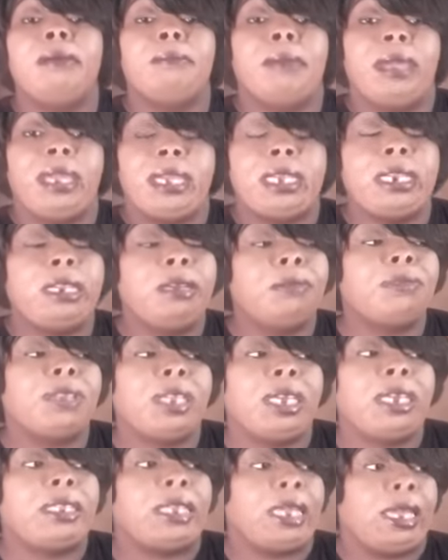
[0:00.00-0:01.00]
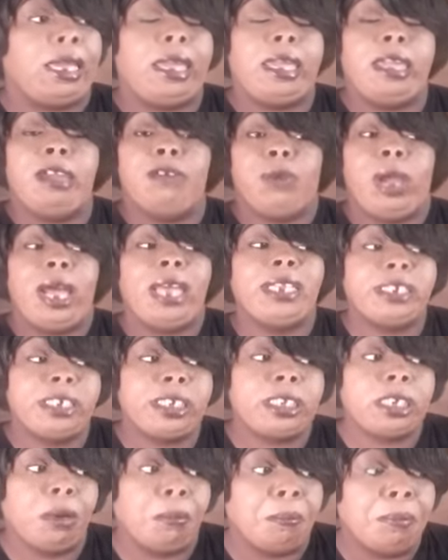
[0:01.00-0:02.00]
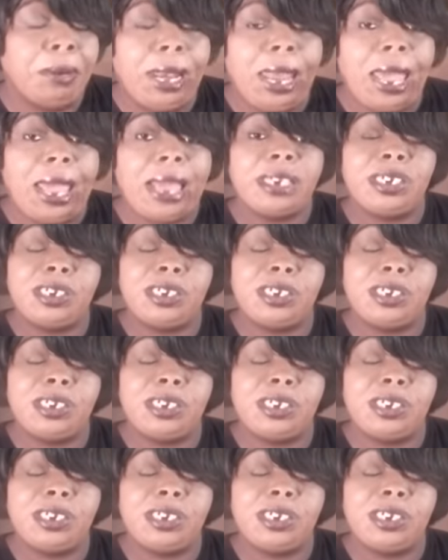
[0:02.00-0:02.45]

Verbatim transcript: making him think that if I just comply,